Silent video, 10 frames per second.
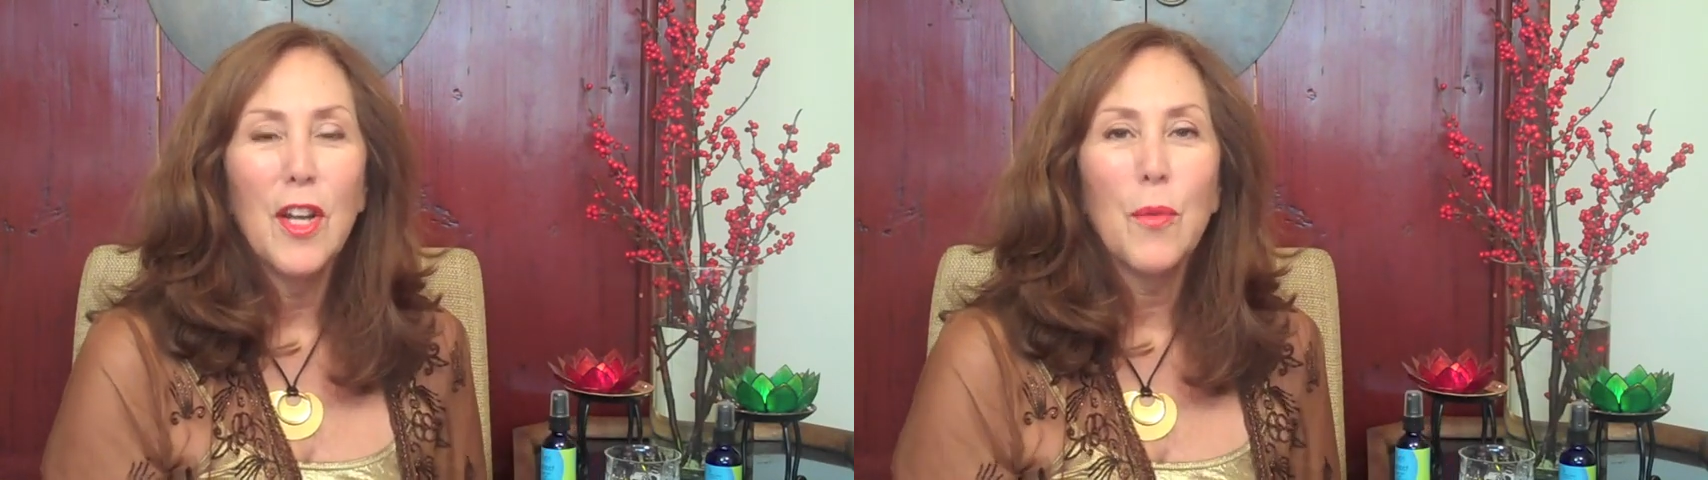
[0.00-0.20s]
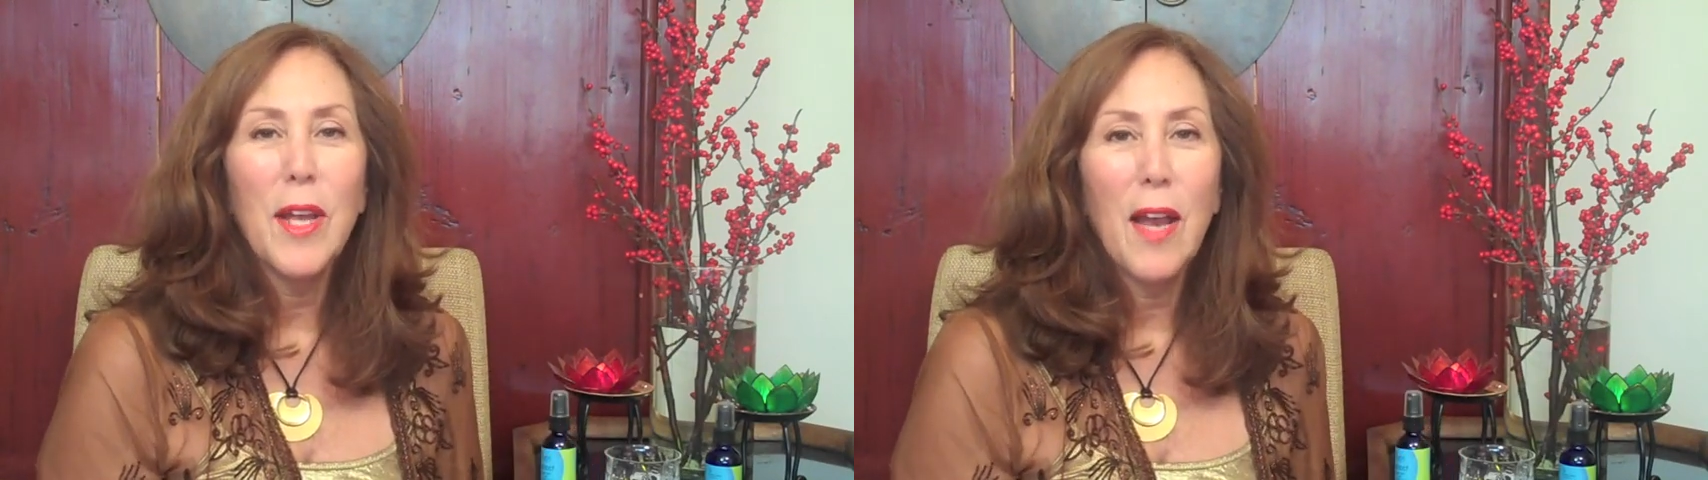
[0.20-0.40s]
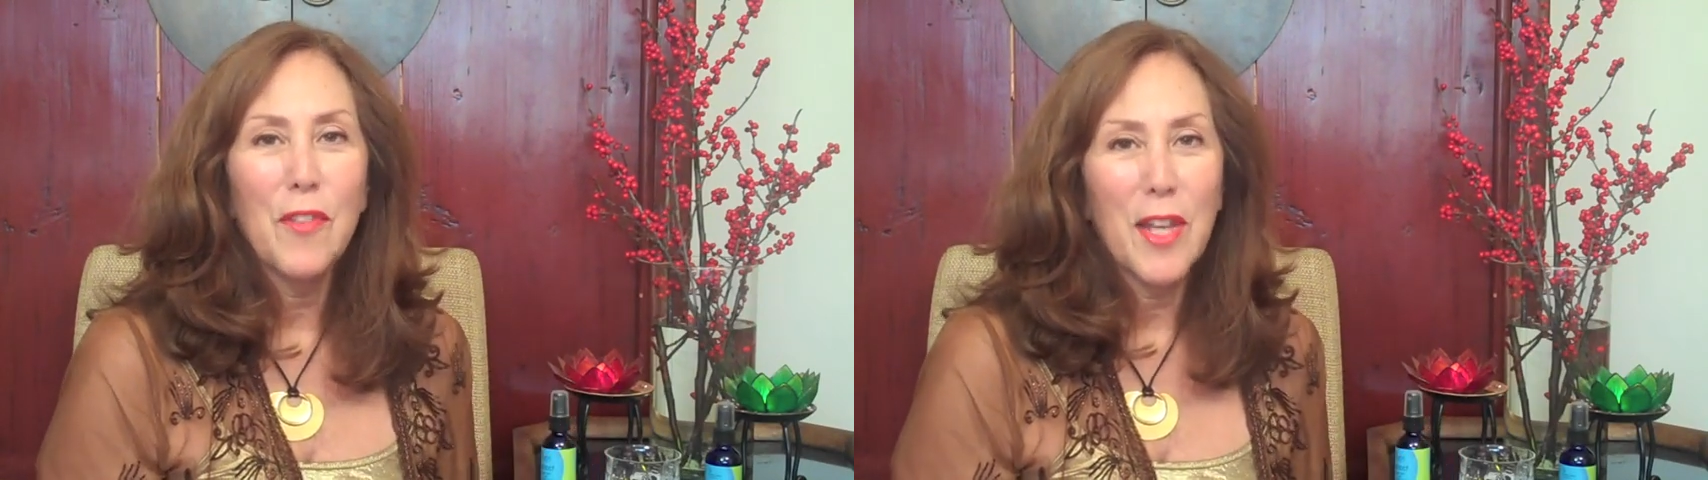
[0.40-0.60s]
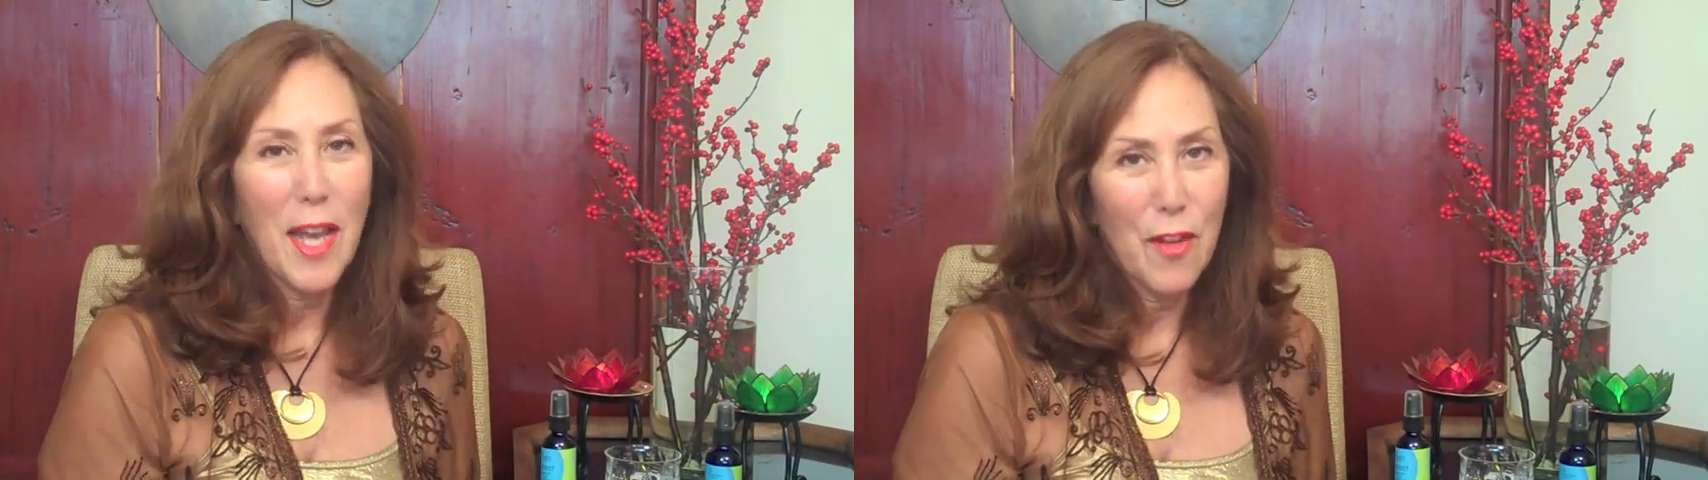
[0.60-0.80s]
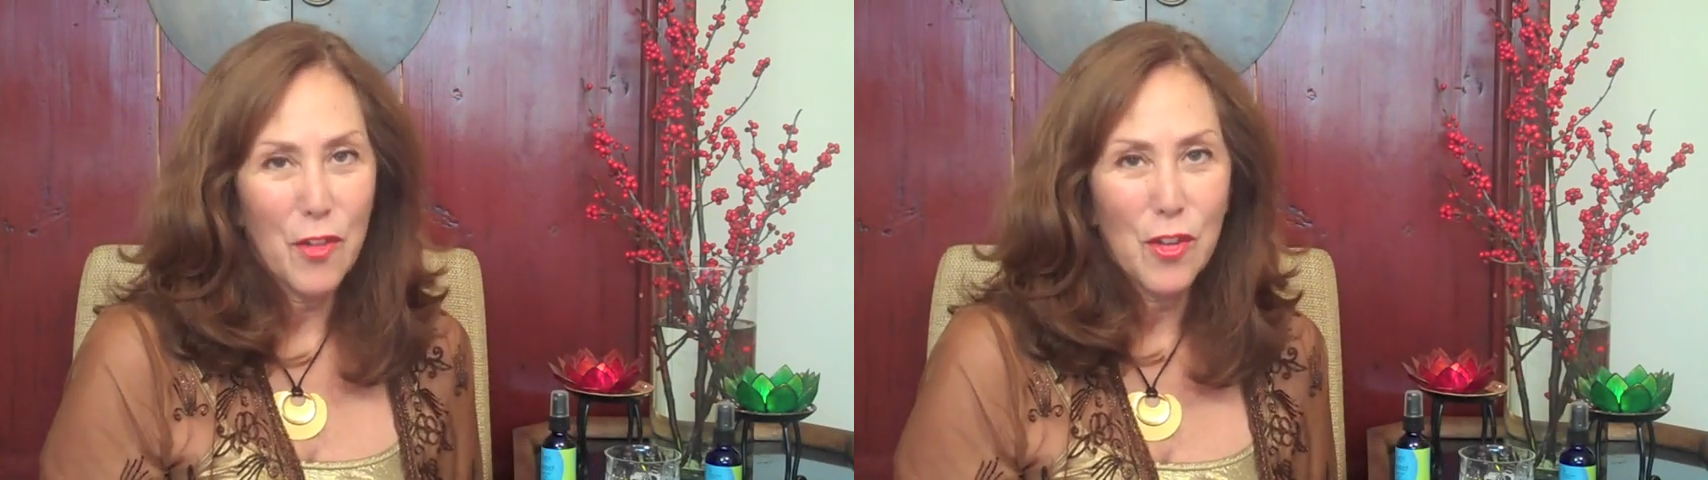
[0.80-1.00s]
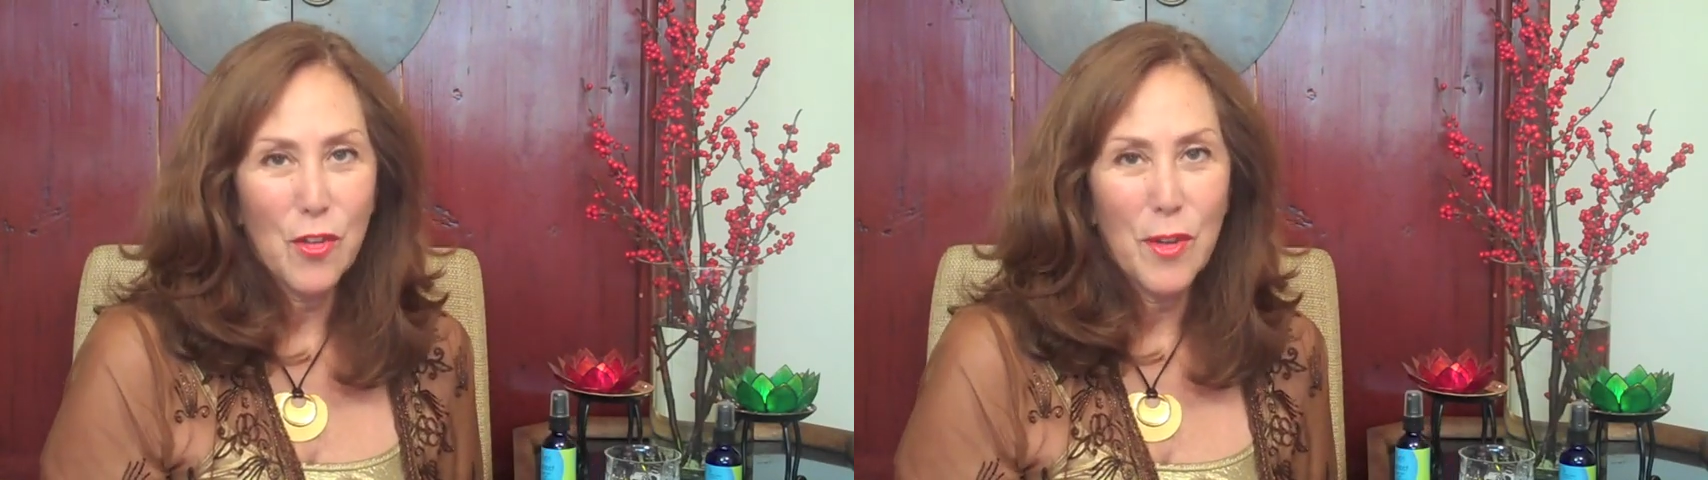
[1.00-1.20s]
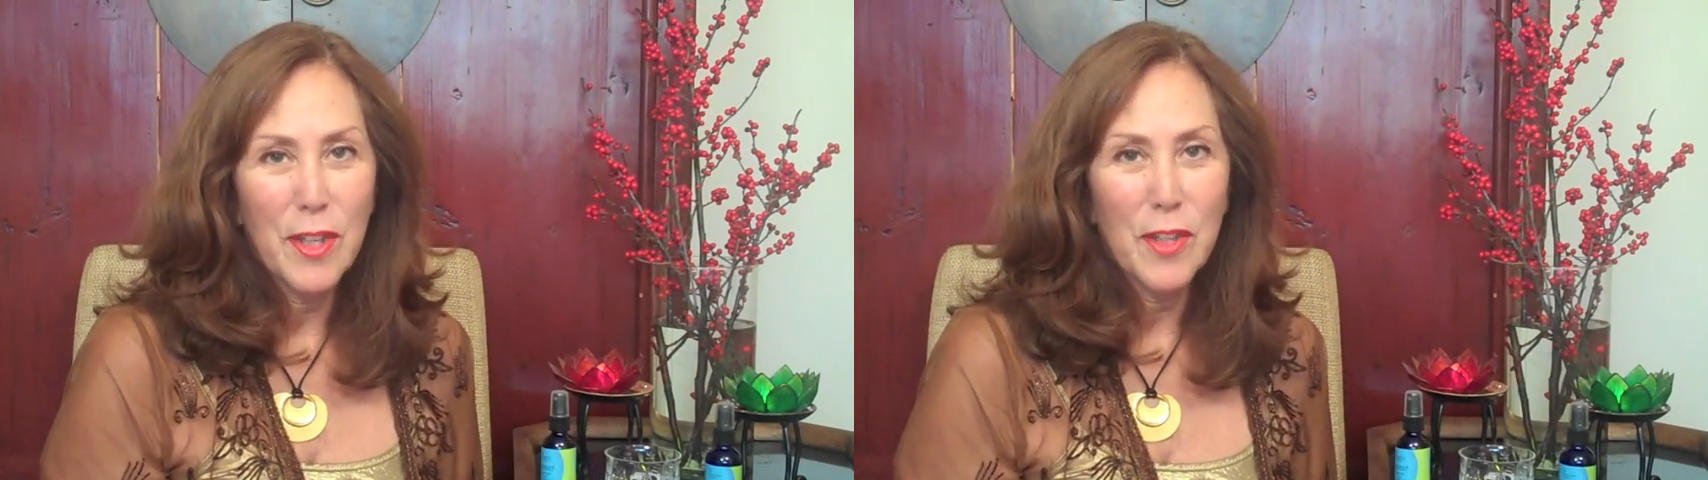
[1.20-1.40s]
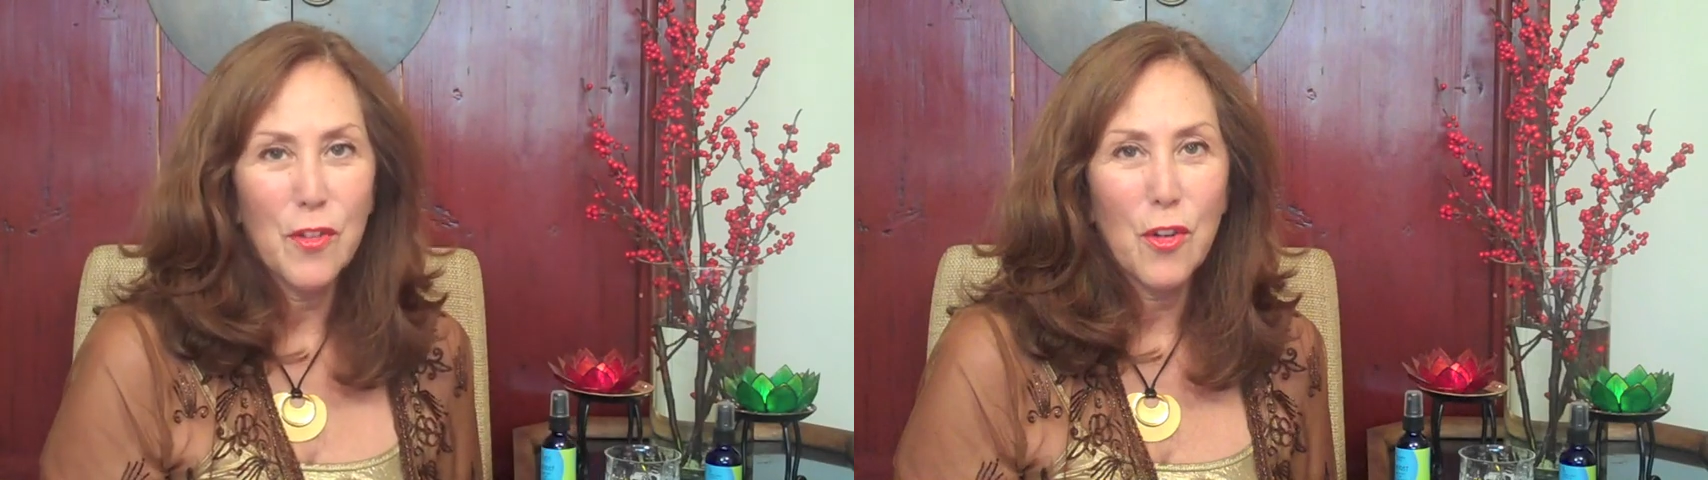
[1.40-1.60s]
We have the
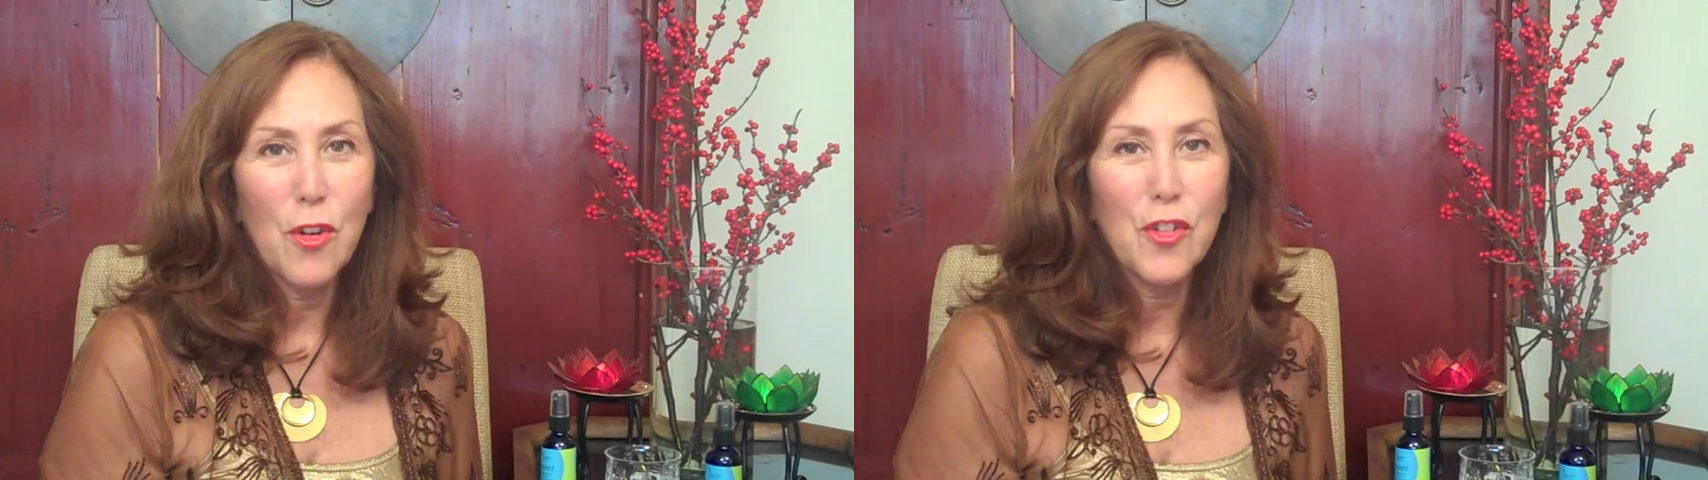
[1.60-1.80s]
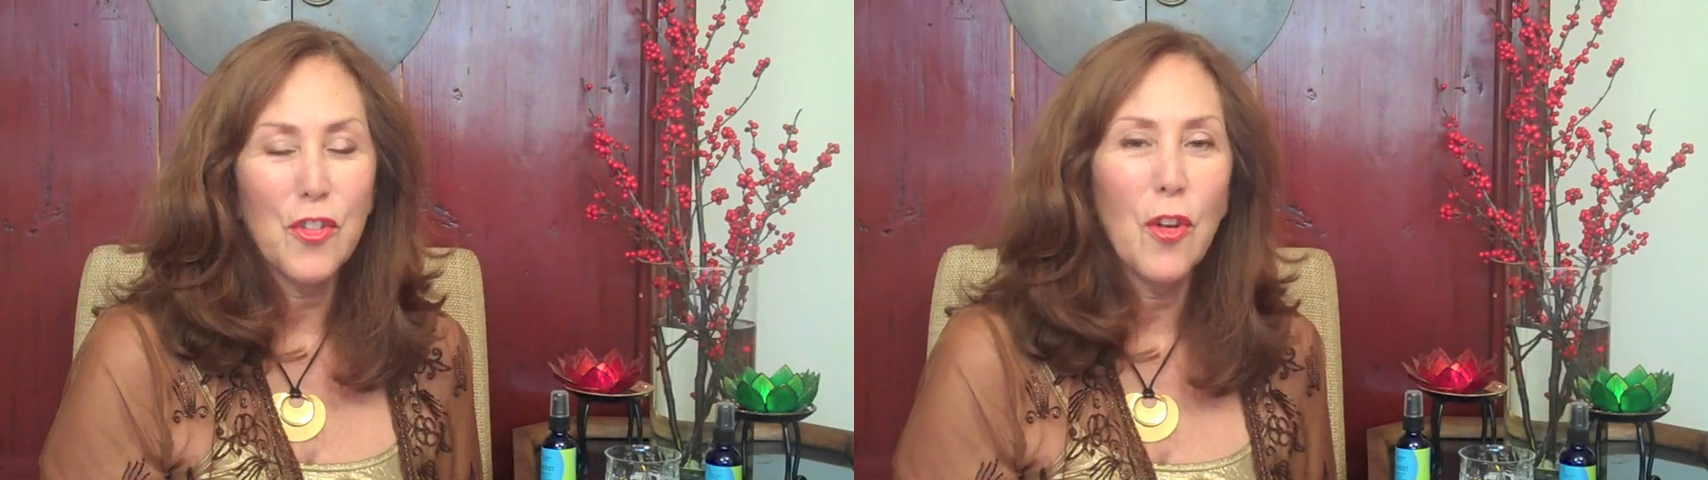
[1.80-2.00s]
evergreen, of course,